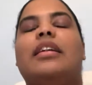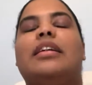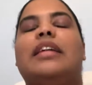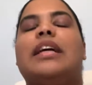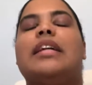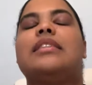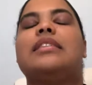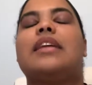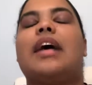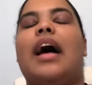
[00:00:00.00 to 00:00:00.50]

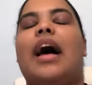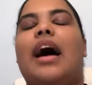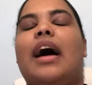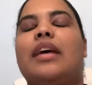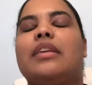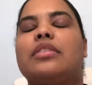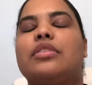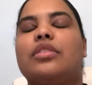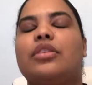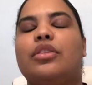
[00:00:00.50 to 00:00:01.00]
Let's
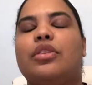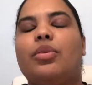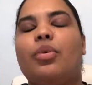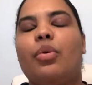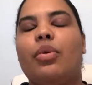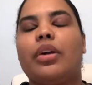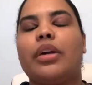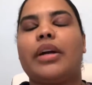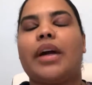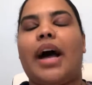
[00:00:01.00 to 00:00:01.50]
ask
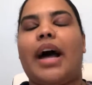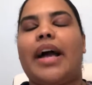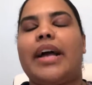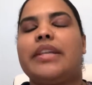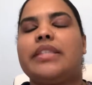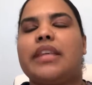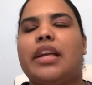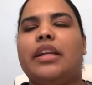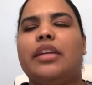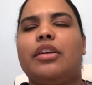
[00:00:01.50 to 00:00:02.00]
your
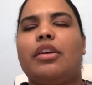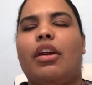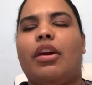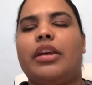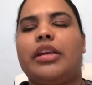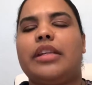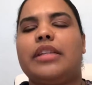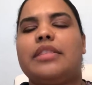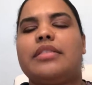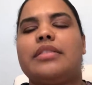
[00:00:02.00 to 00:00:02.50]
guides and
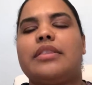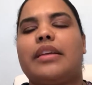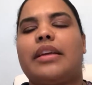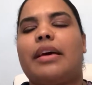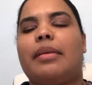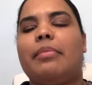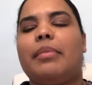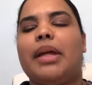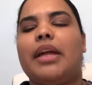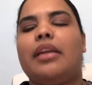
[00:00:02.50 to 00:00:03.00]
guardians to
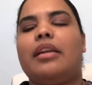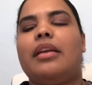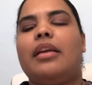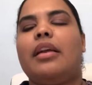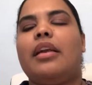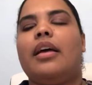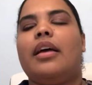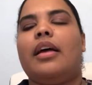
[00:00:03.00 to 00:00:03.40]
come in